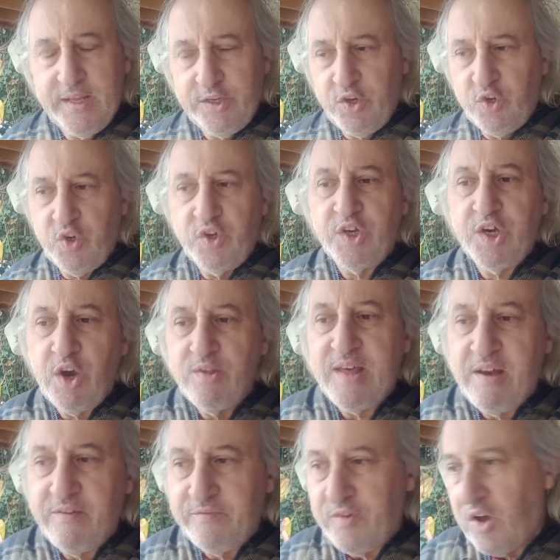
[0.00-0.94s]
you can go
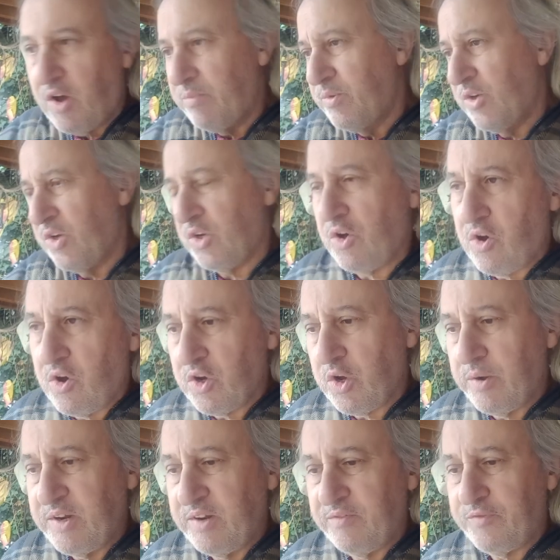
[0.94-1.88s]
that far but you can't
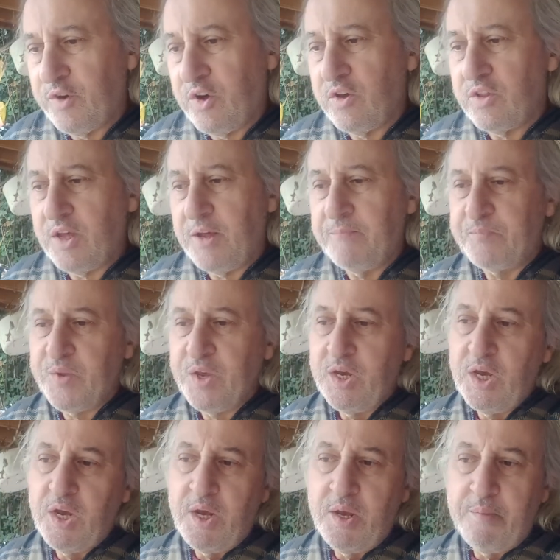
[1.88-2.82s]
go any further,
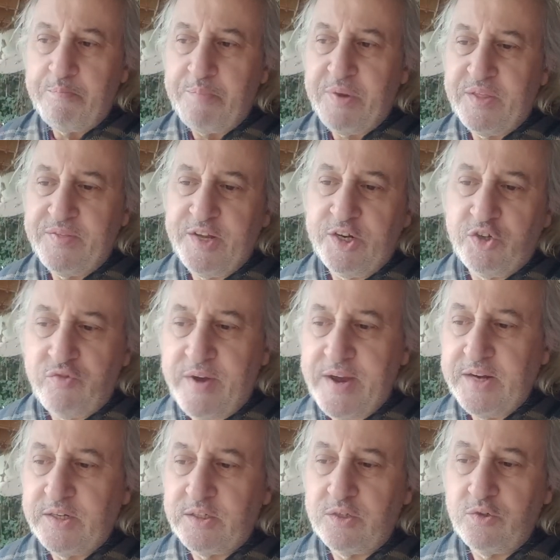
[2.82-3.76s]
but they're
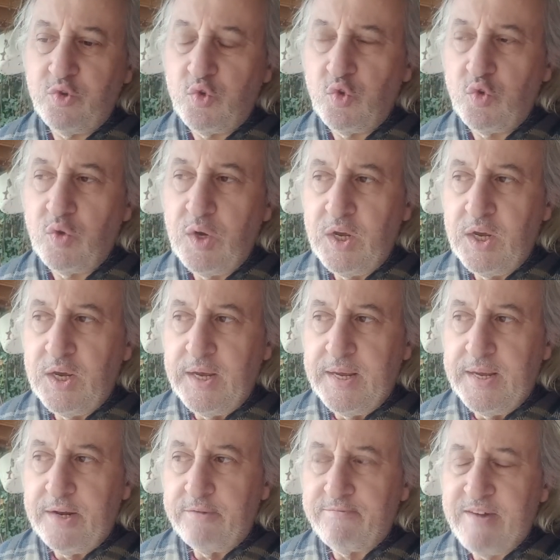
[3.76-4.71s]
trying to
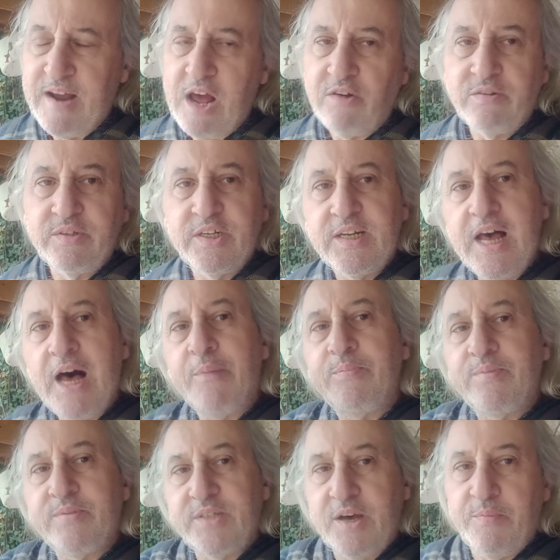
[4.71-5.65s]
round it up
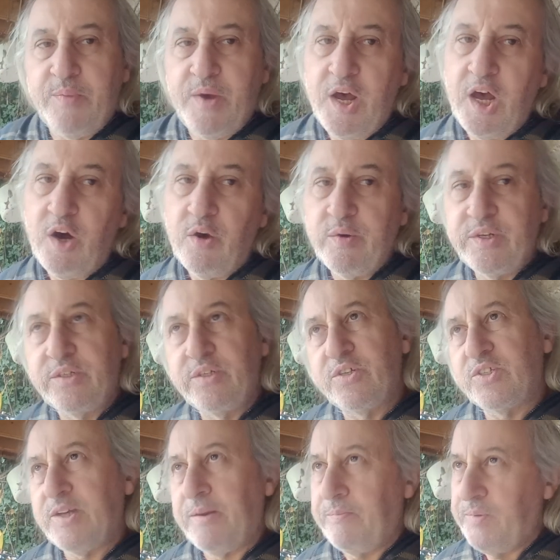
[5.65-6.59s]
somehow into
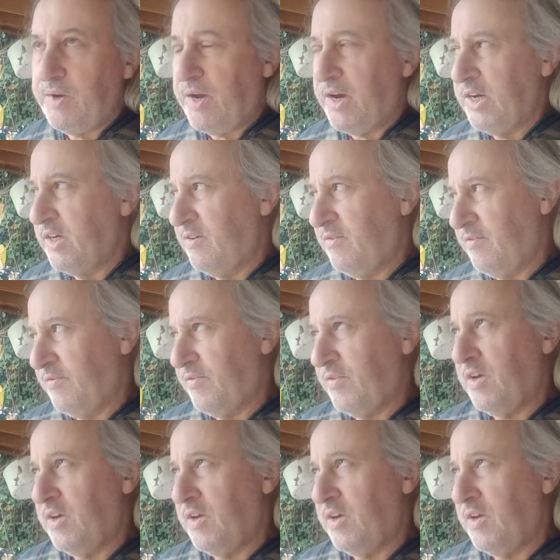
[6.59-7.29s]
some kind of,